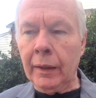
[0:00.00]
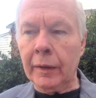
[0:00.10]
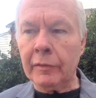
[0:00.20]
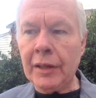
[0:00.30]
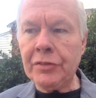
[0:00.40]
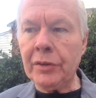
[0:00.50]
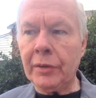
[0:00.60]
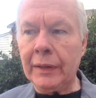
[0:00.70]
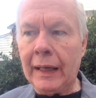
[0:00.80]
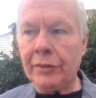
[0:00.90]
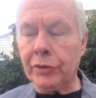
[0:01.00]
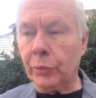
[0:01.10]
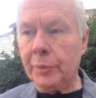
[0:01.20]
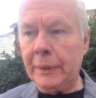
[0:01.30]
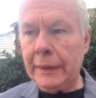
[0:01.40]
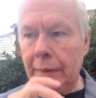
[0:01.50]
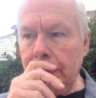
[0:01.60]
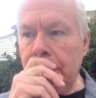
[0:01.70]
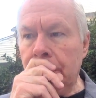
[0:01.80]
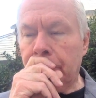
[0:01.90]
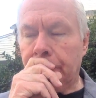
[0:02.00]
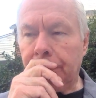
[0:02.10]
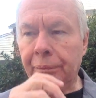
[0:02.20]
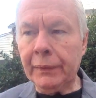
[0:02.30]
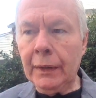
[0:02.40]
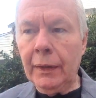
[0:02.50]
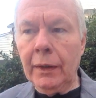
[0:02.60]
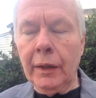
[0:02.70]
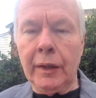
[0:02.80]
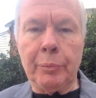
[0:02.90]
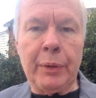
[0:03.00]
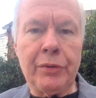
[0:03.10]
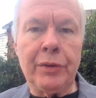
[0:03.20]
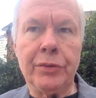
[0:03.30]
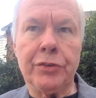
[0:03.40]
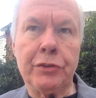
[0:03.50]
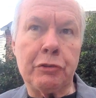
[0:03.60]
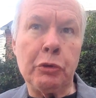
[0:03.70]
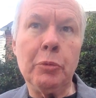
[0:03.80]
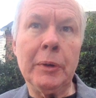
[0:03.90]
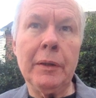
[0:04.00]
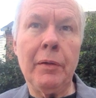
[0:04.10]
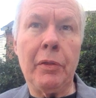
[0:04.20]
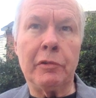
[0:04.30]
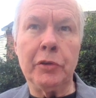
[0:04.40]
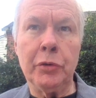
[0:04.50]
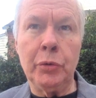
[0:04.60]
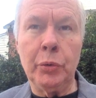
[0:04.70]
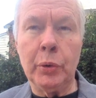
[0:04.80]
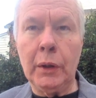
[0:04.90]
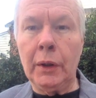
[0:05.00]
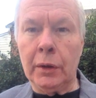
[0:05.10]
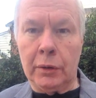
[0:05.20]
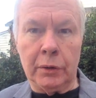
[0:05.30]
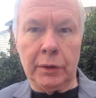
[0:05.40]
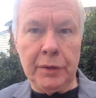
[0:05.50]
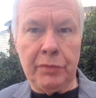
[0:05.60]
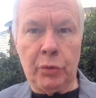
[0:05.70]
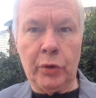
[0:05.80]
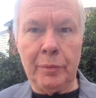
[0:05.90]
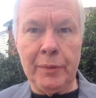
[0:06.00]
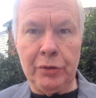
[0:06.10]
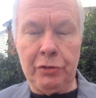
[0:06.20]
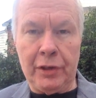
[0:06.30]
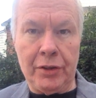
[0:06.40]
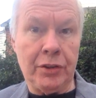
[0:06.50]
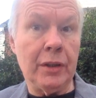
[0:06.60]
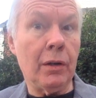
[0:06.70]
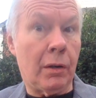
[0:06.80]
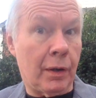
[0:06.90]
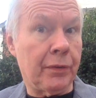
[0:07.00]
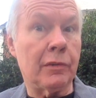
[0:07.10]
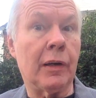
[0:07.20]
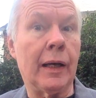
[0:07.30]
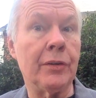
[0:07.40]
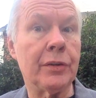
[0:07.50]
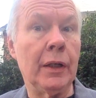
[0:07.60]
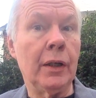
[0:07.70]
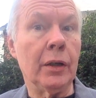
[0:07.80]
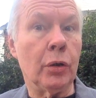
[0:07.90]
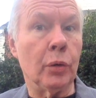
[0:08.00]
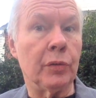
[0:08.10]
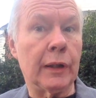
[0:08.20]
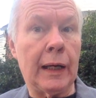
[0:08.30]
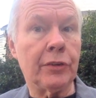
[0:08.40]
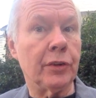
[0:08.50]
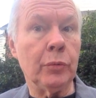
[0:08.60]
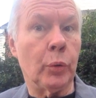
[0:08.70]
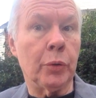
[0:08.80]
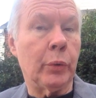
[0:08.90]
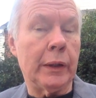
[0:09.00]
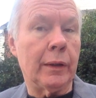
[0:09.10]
The rest of the answer would be that Presidents Truman through early Ford administration authorized covert action one way or